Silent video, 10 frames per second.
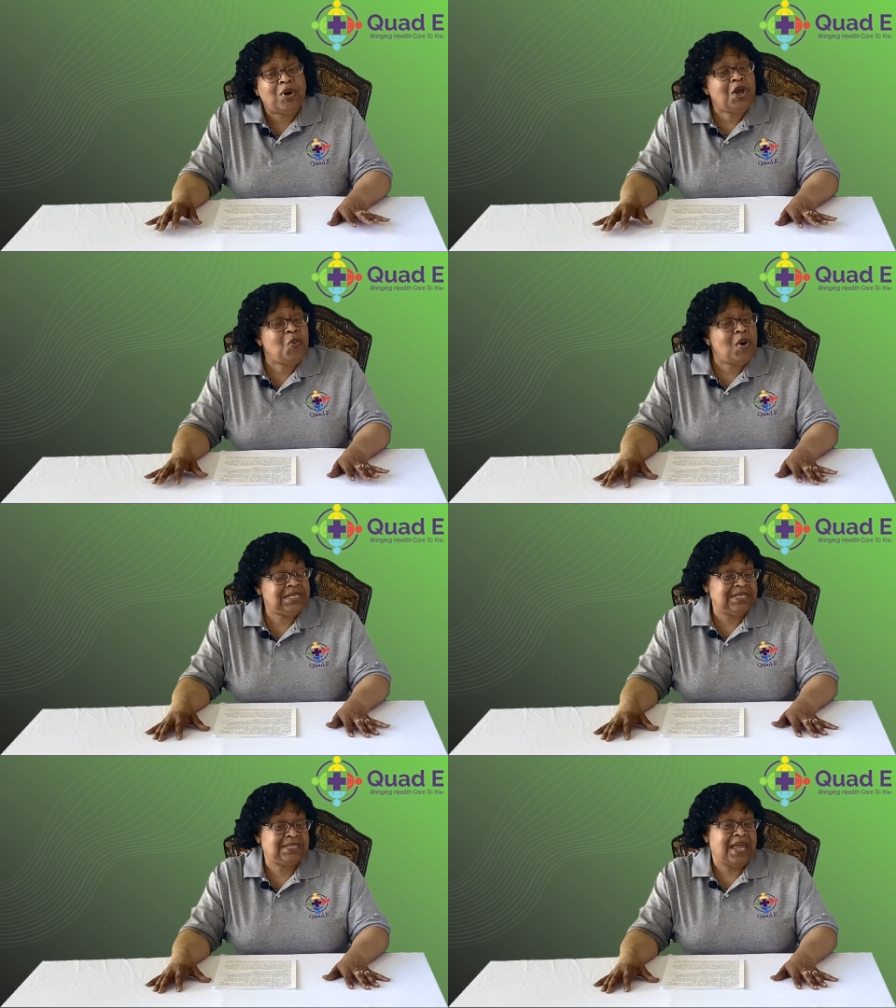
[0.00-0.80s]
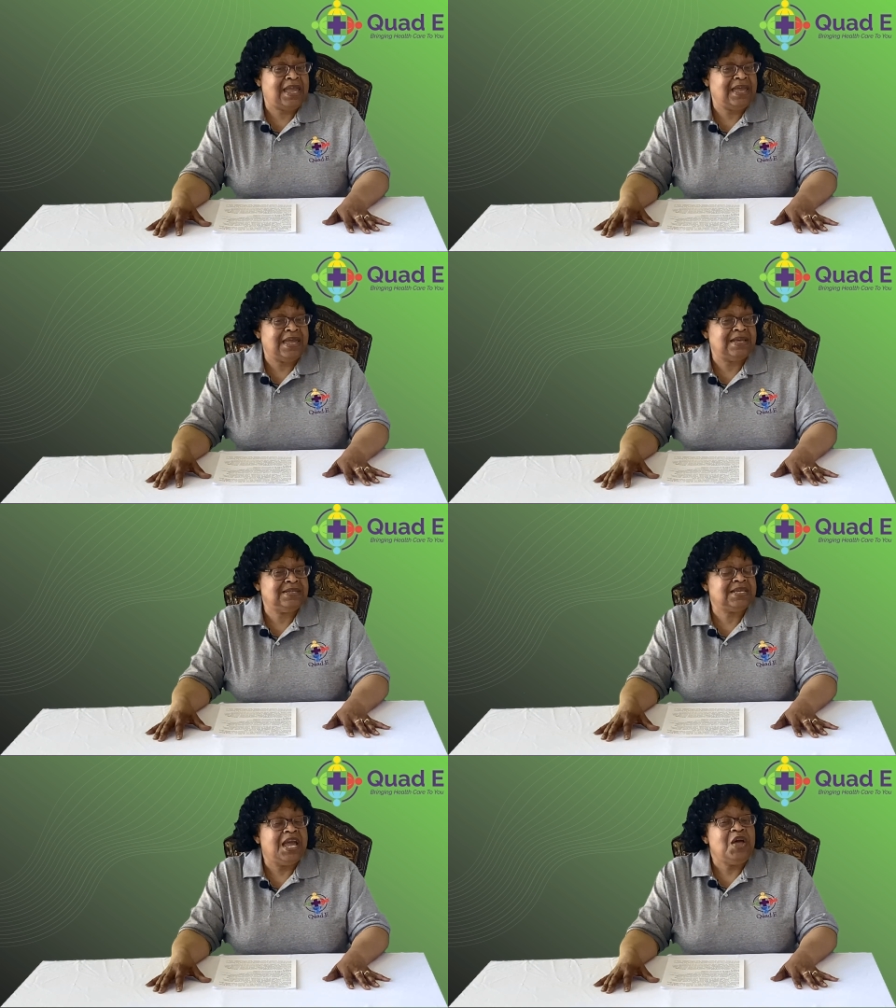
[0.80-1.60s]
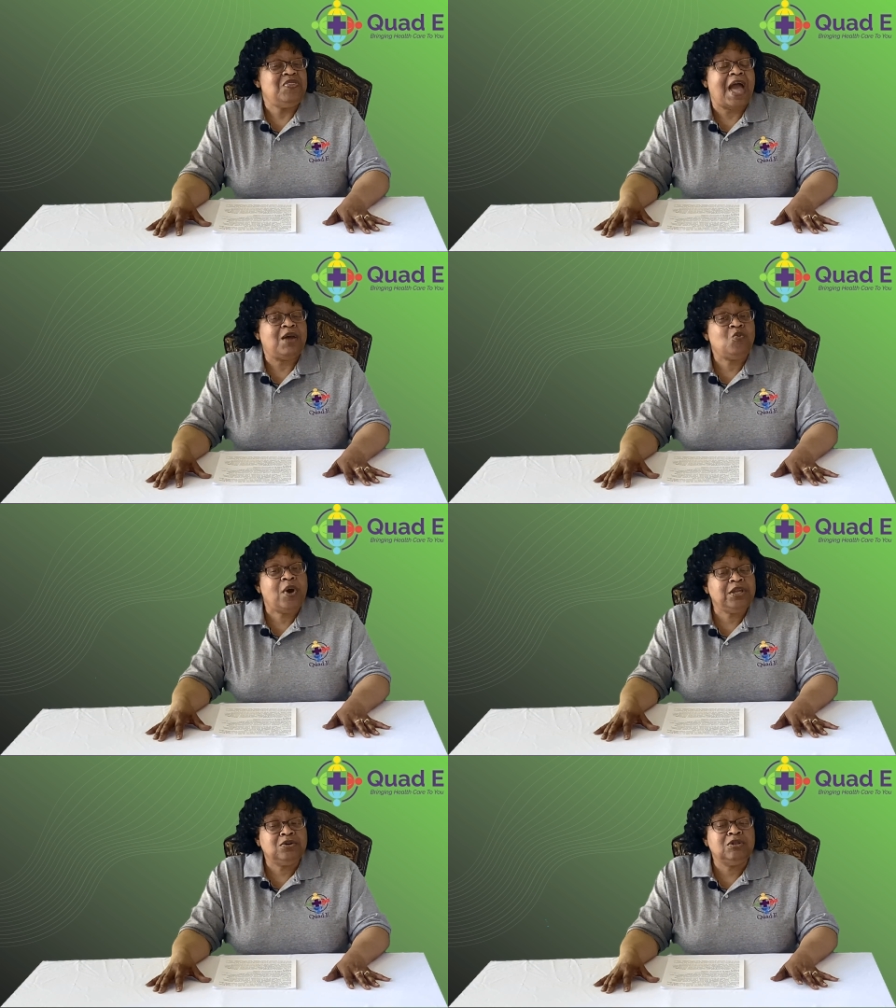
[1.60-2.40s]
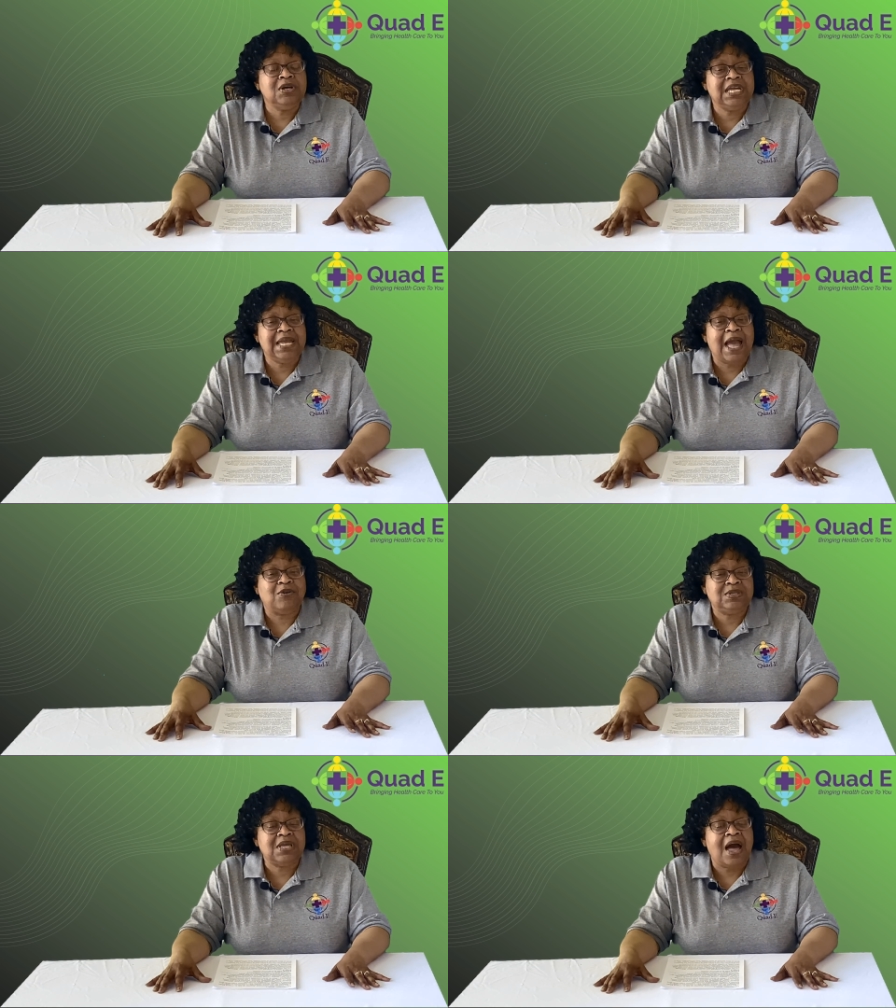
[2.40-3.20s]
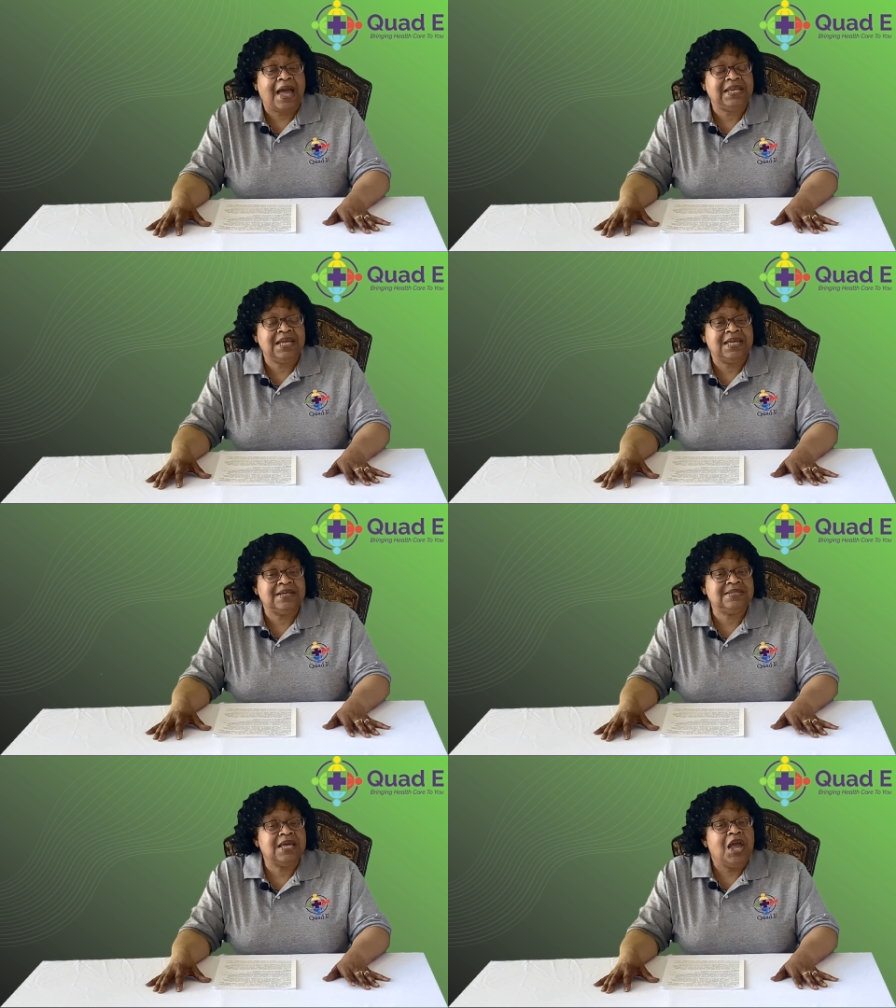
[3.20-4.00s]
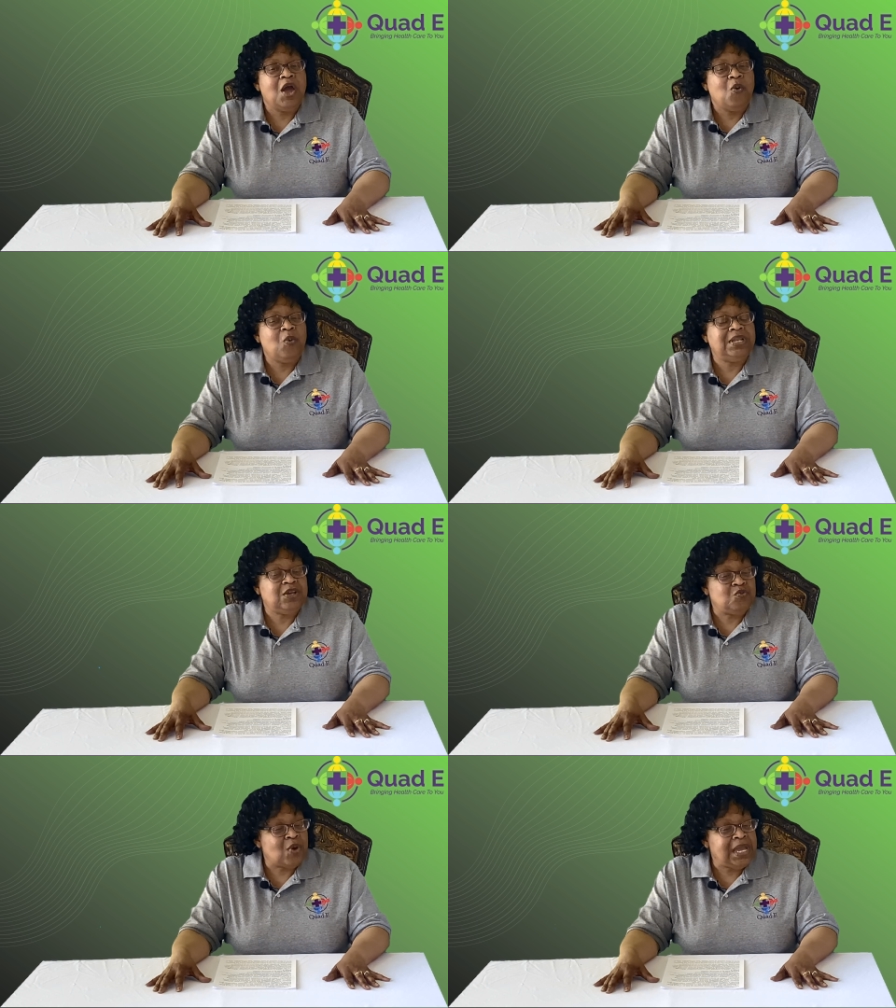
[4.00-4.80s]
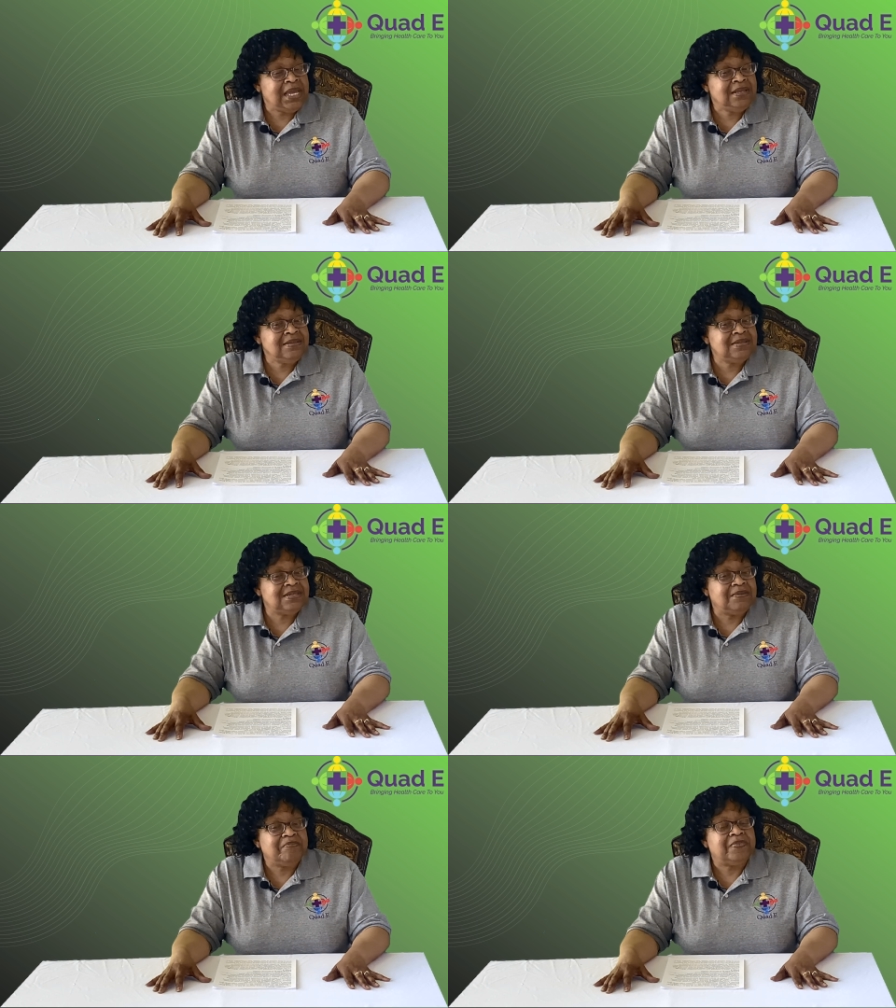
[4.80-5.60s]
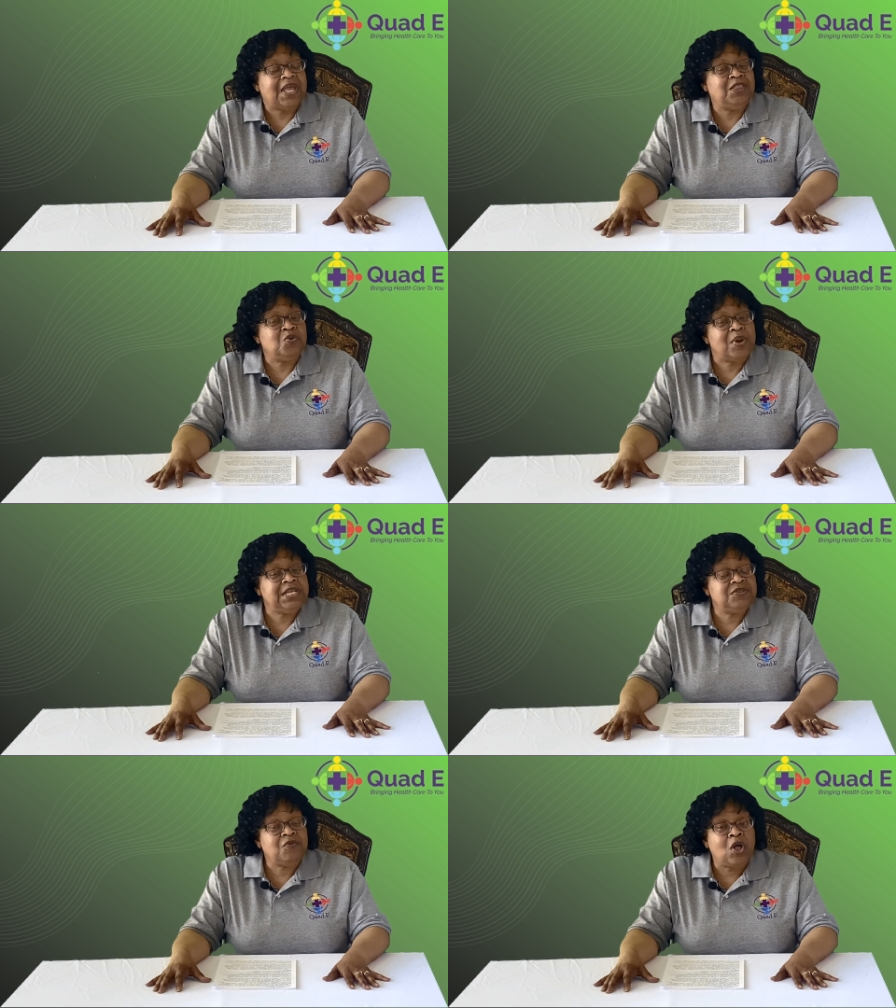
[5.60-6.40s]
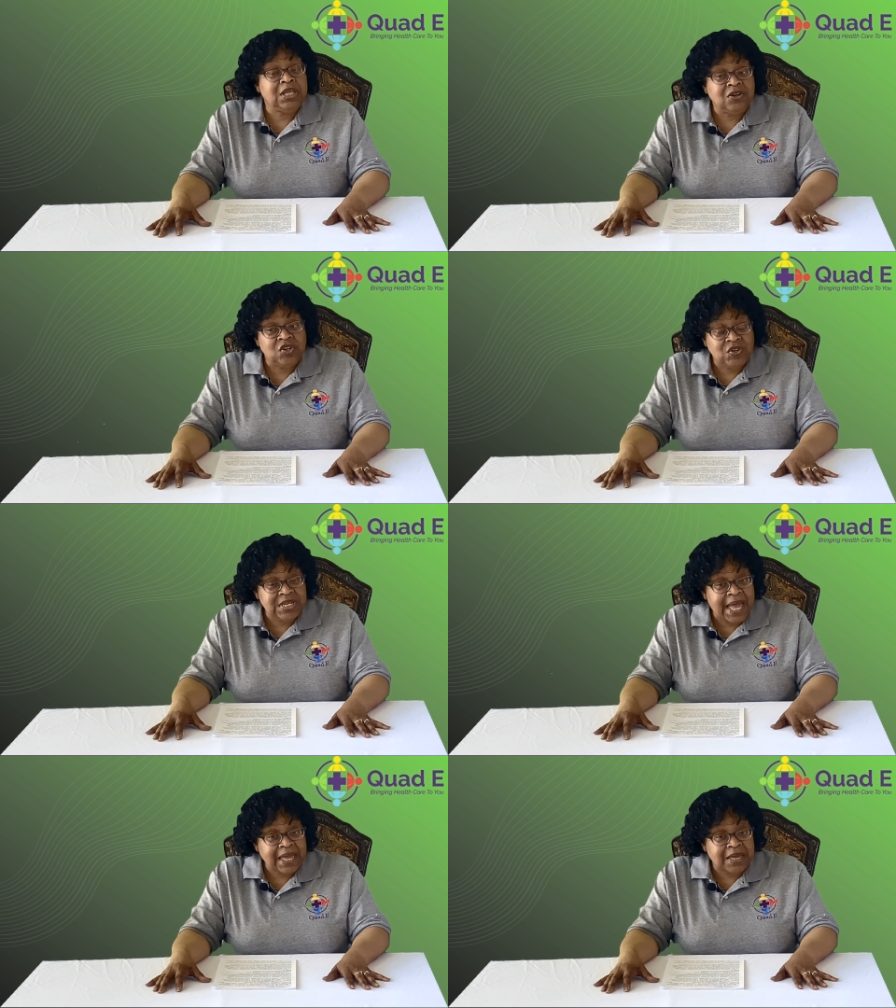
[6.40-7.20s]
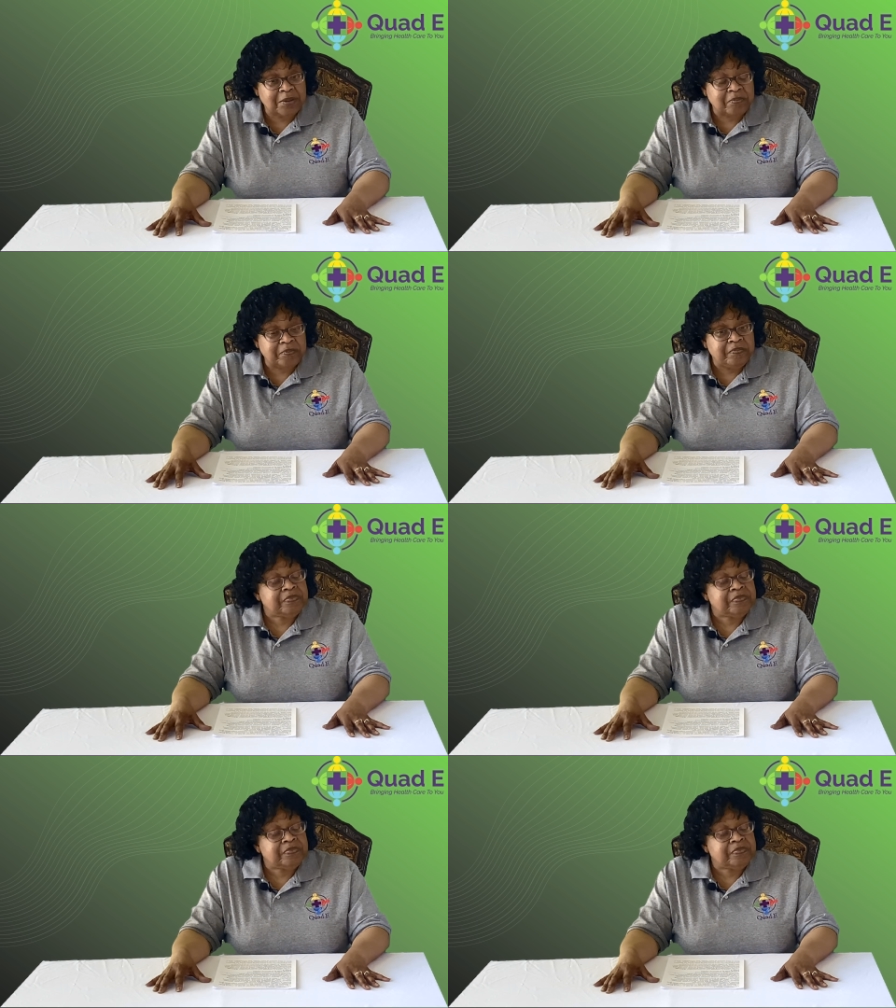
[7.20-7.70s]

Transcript: what I want to say is that what you're looking outside is when it rains and the rain's falling on your deck